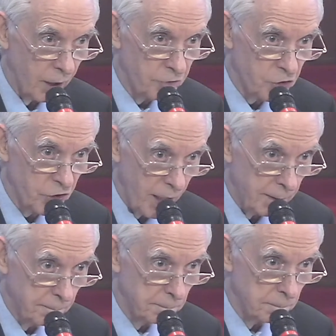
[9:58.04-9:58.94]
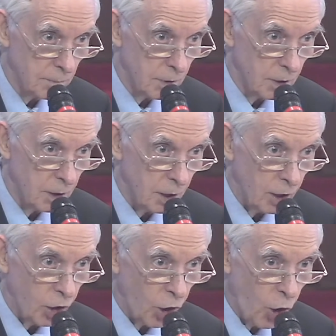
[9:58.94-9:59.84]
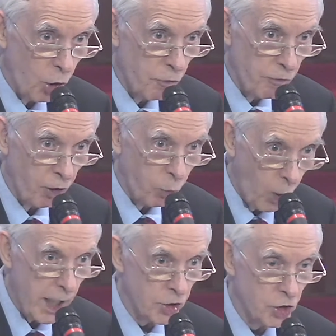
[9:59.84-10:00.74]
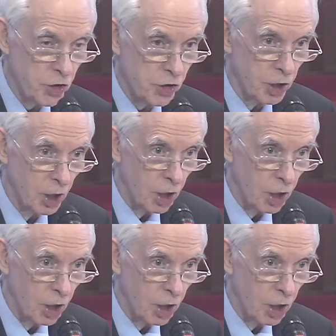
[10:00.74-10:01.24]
of sin, over which